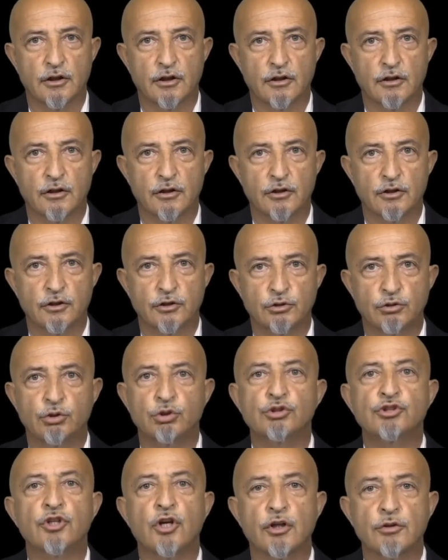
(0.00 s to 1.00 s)
you know
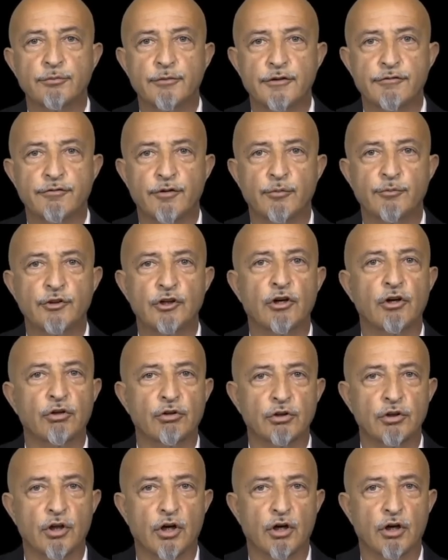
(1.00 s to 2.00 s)
better, or God?